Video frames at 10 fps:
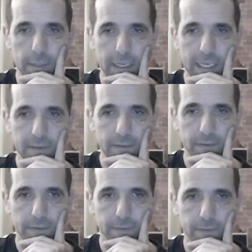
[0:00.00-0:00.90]

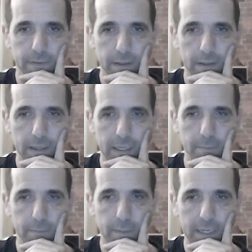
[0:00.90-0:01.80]

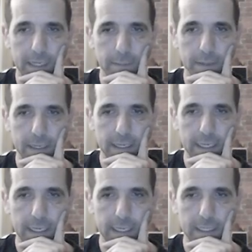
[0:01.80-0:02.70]
If black
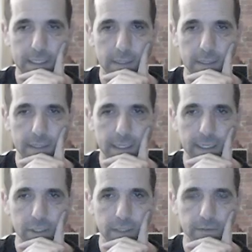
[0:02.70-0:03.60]
played after king
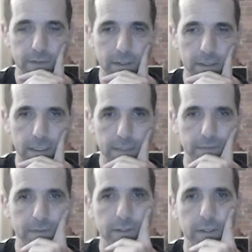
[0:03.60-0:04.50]
g5,
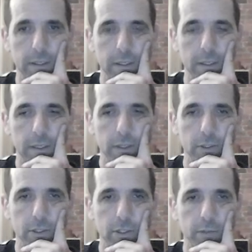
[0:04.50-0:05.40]

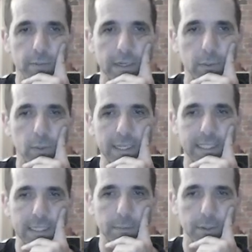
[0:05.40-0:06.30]
just sort of played a
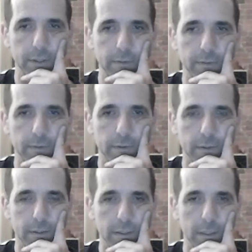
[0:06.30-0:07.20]
waiting move
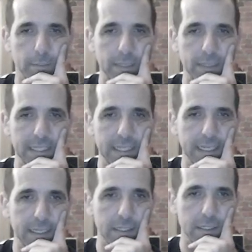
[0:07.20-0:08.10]
like
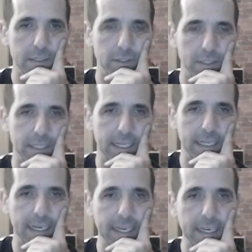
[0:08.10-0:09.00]
b6 just to get
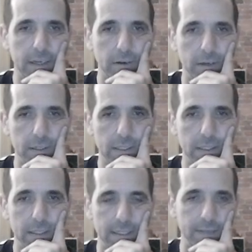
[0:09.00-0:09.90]
their king across,
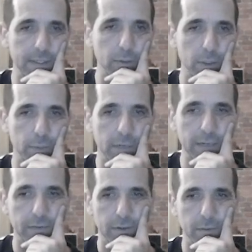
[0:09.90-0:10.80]
because they've still got the
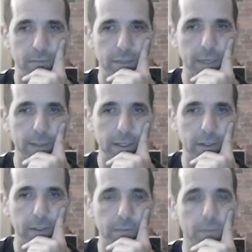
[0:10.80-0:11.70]
breakthrough going on.